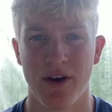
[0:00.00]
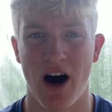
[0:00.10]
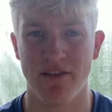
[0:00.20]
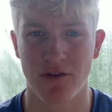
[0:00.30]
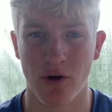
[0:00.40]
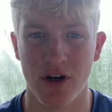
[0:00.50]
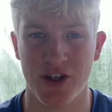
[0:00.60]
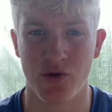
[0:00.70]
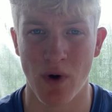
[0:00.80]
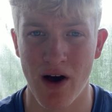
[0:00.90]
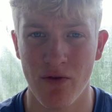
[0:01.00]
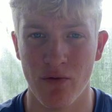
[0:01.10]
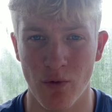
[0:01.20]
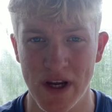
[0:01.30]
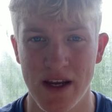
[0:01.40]
I've got a
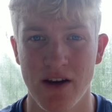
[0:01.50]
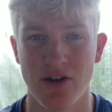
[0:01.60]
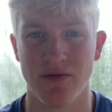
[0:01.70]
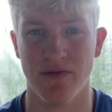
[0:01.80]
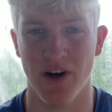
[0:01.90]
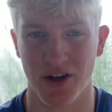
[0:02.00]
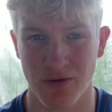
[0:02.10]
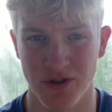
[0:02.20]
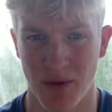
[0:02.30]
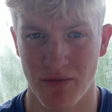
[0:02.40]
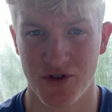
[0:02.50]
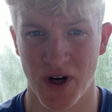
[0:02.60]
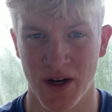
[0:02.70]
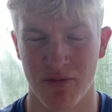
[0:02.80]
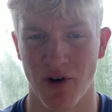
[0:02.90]
12-week vertical jump
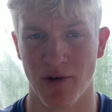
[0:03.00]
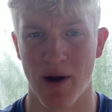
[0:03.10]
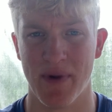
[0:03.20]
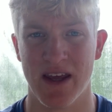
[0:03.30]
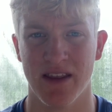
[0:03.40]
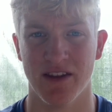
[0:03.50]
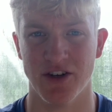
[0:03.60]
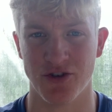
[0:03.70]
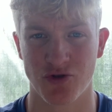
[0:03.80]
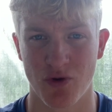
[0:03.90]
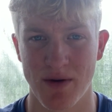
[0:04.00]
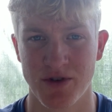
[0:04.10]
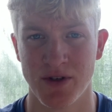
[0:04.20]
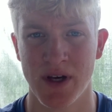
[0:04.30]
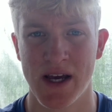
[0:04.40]
training program in the
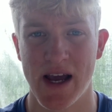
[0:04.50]
description.